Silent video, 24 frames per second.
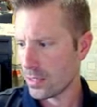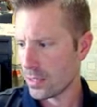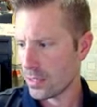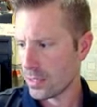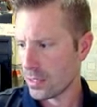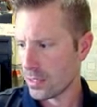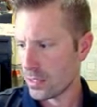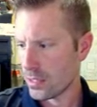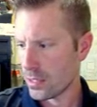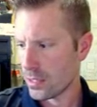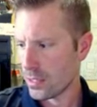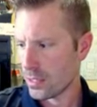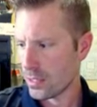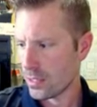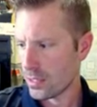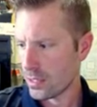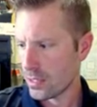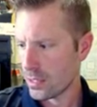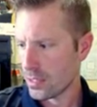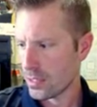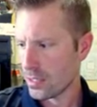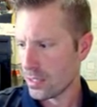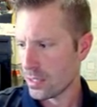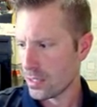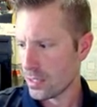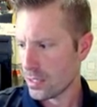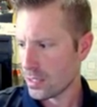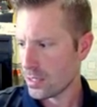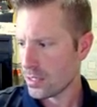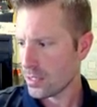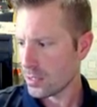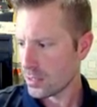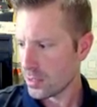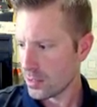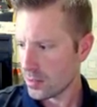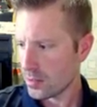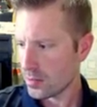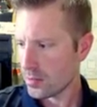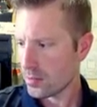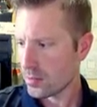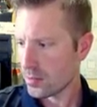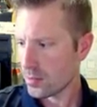(silence)